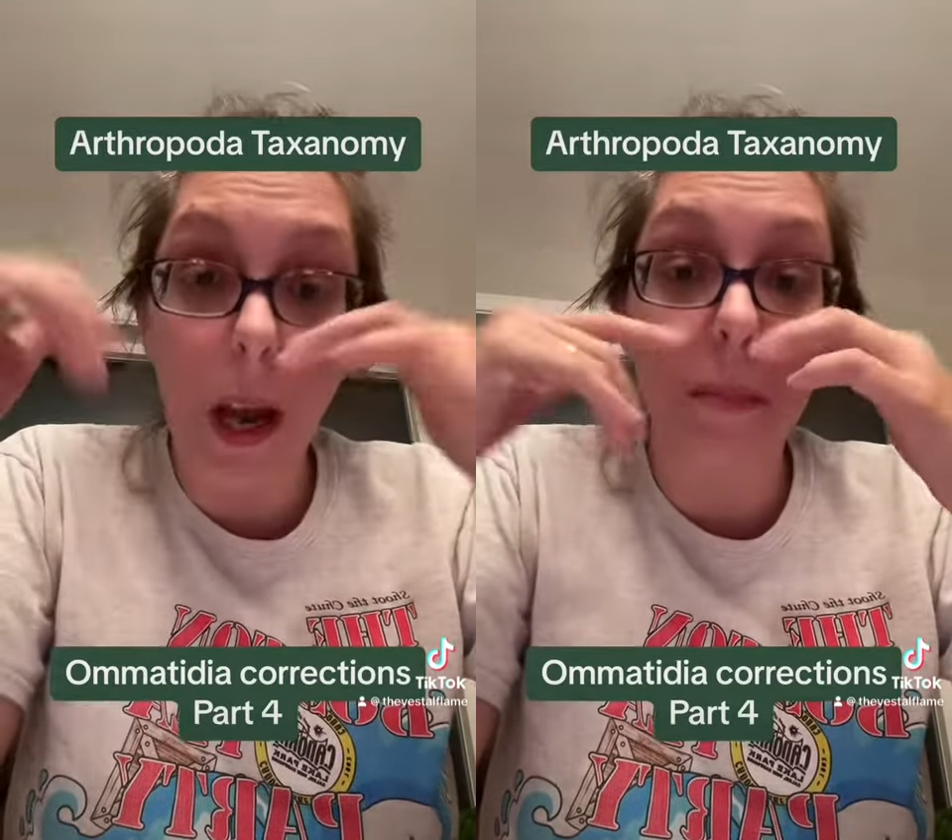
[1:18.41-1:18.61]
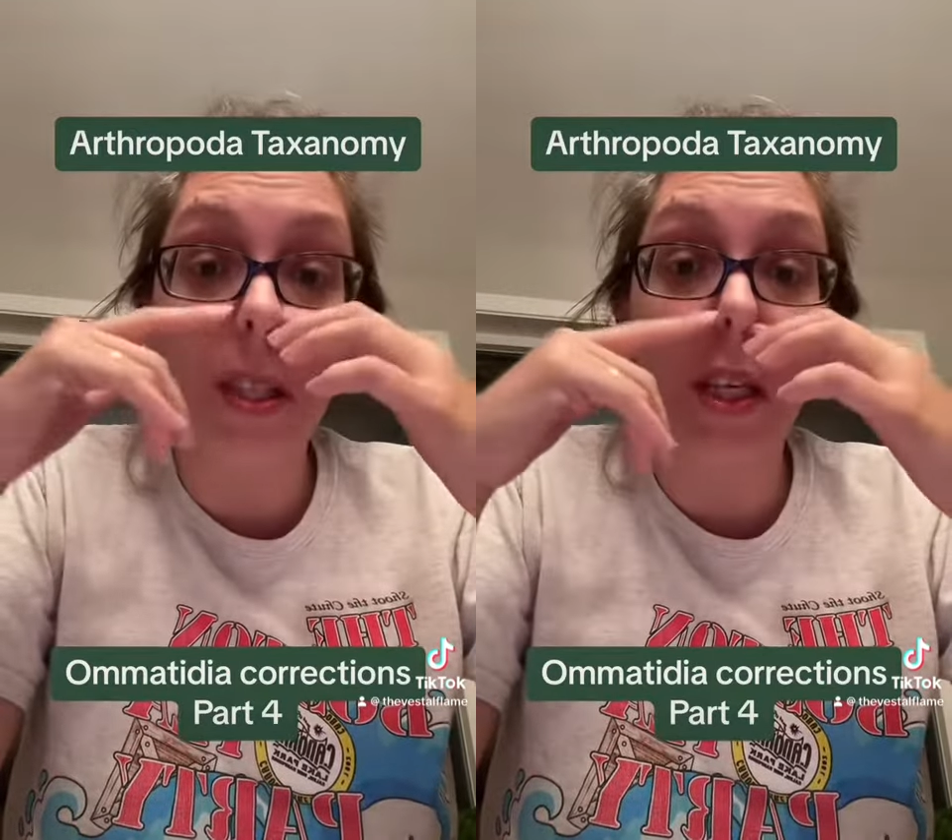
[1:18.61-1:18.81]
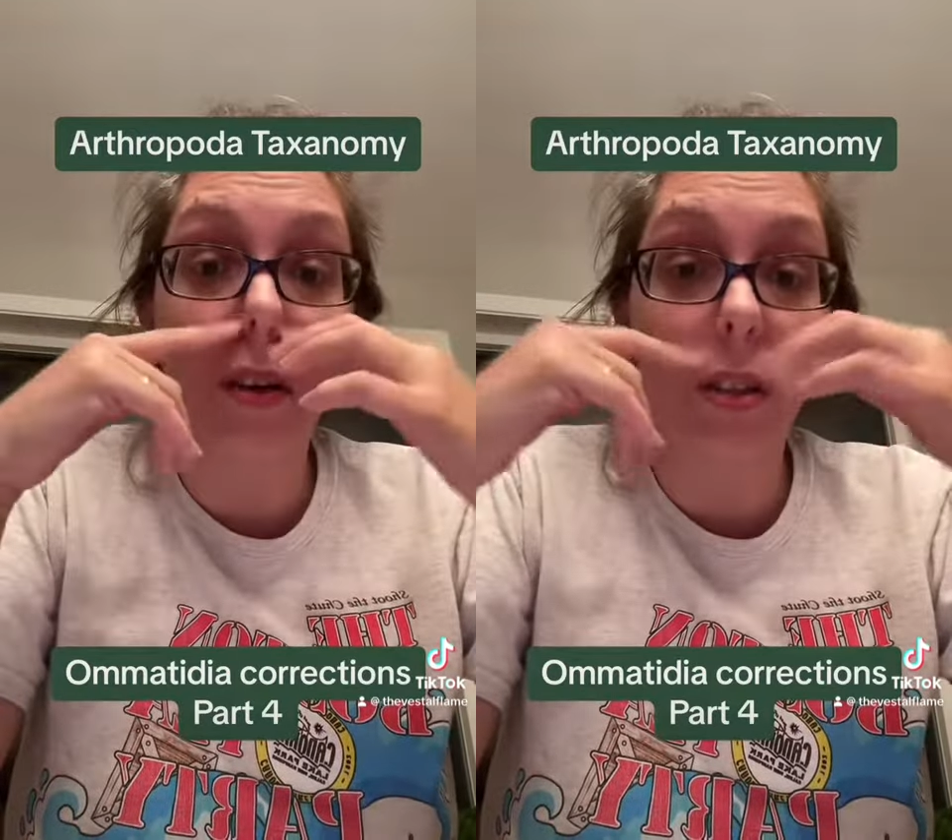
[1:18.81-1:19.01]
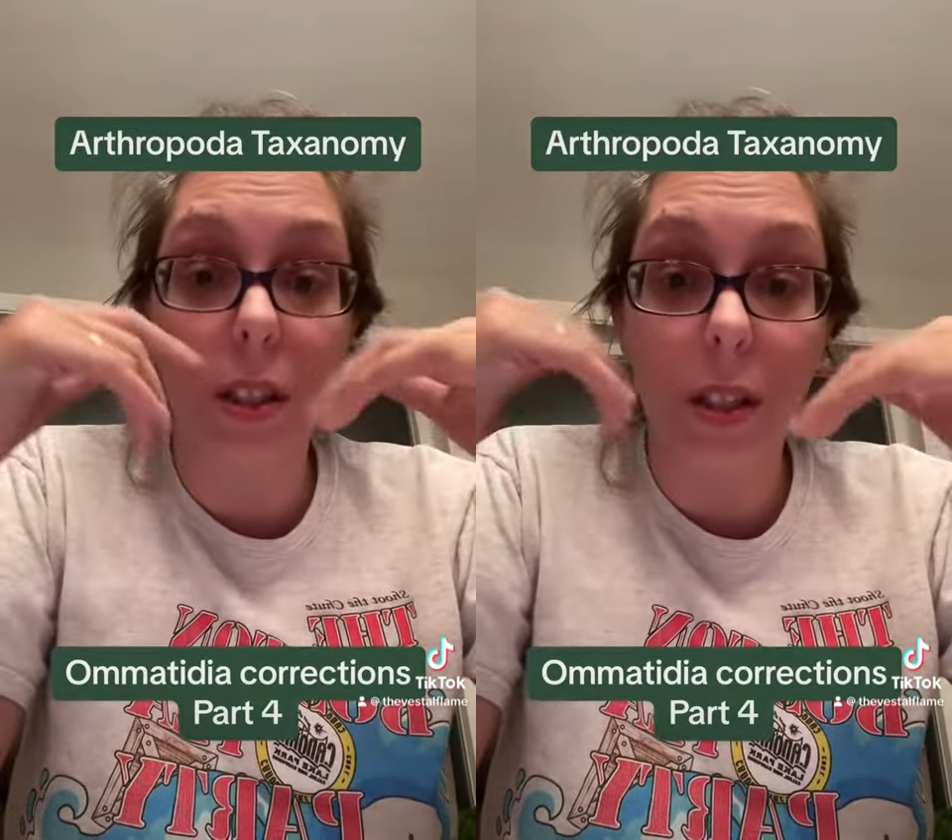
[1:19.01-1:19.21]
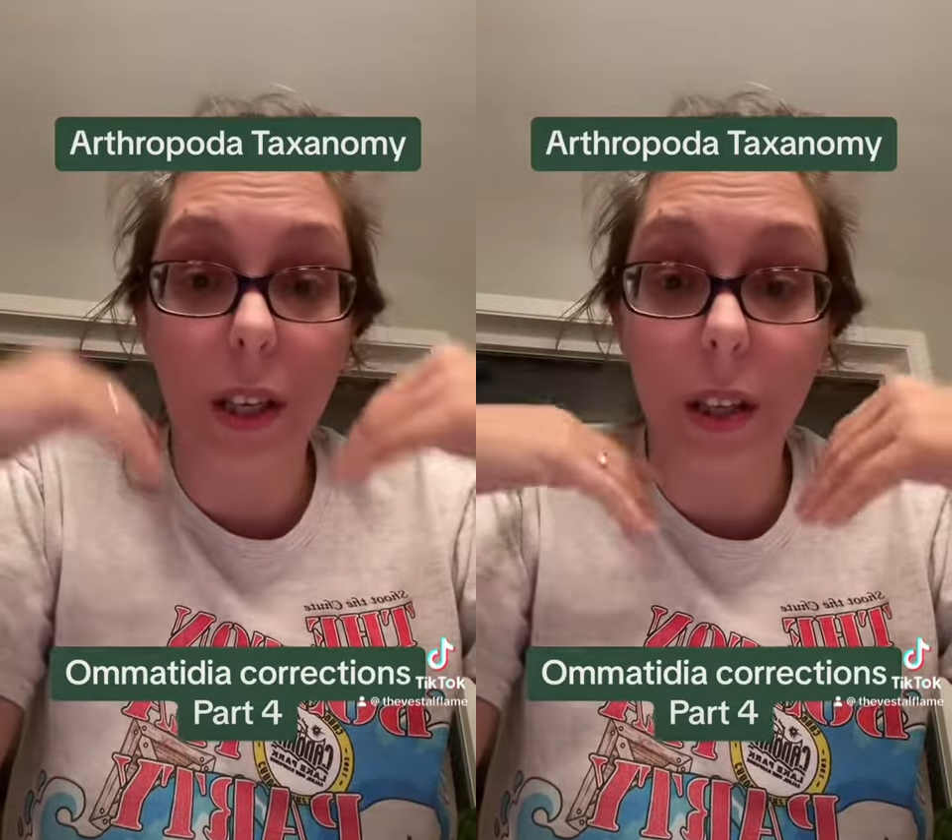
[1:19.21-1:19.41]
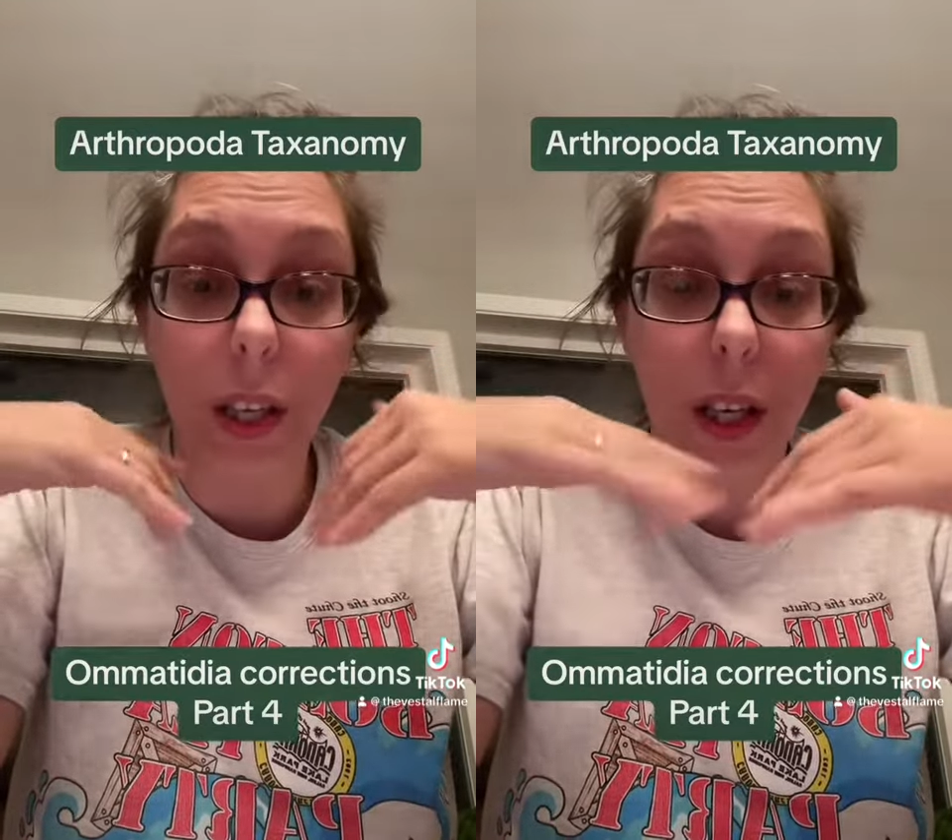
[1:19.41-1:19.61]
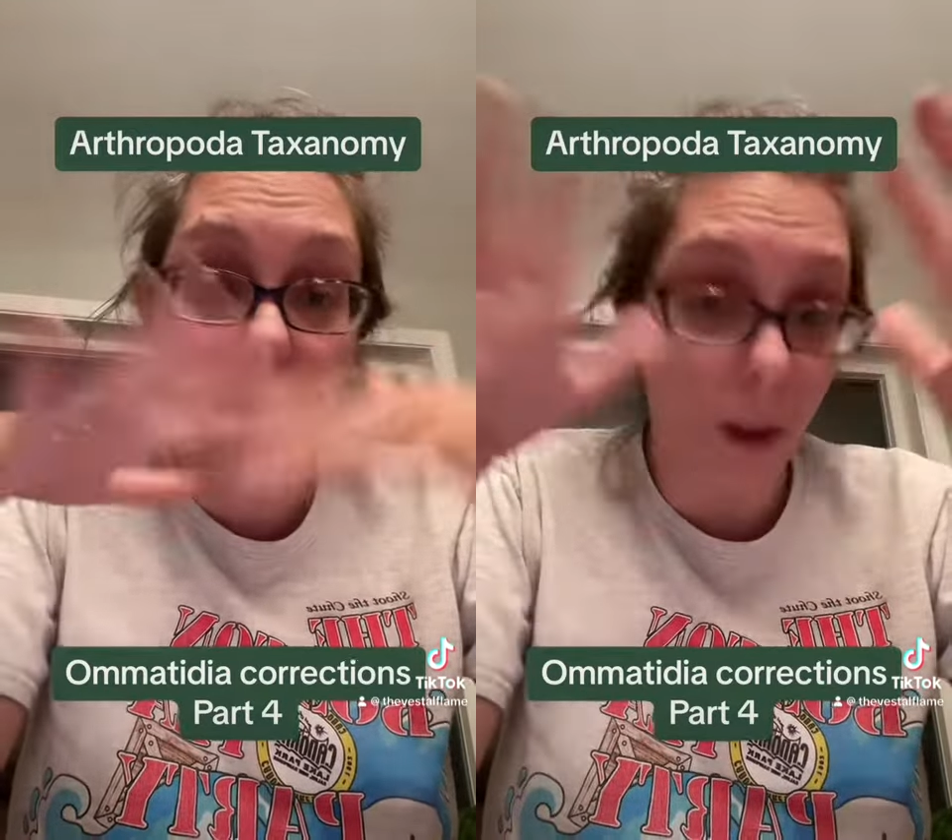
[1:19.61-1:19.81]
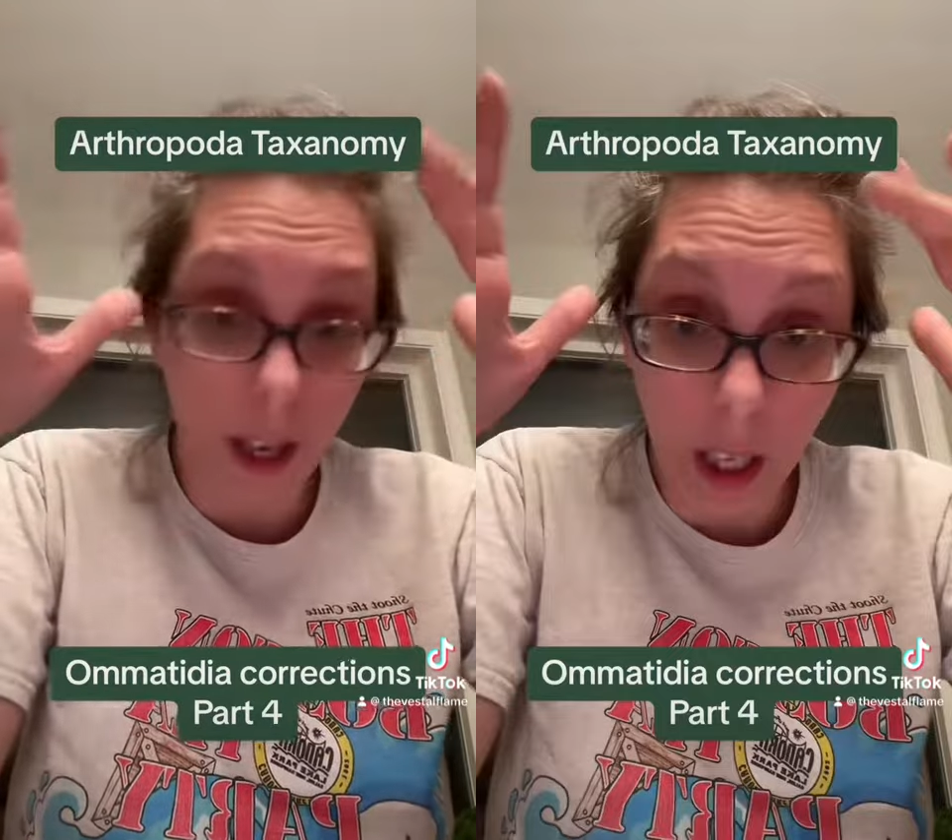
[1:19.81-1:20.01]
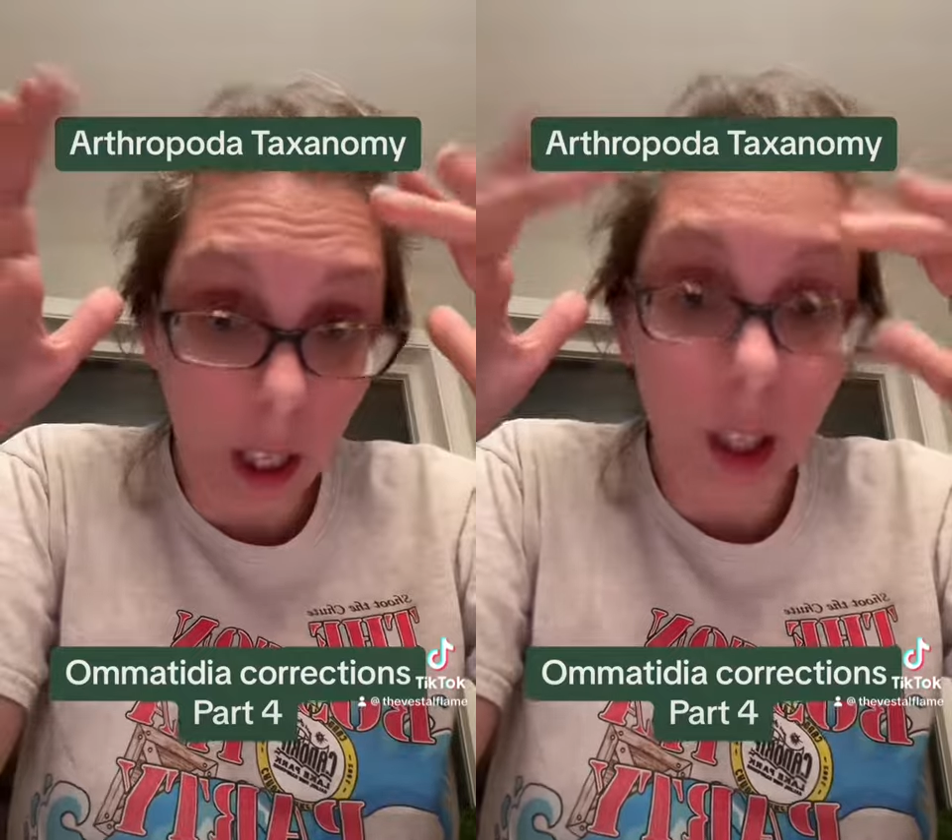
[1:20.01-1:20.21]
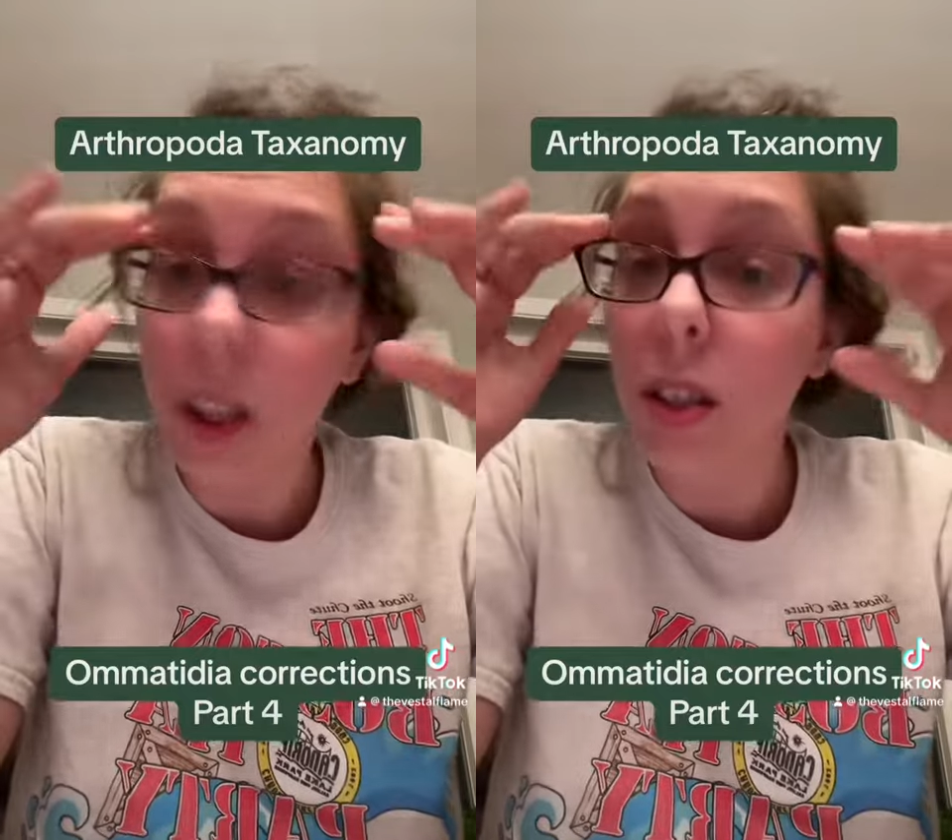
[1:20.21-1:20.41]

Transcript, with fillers: I'm still just in the writing,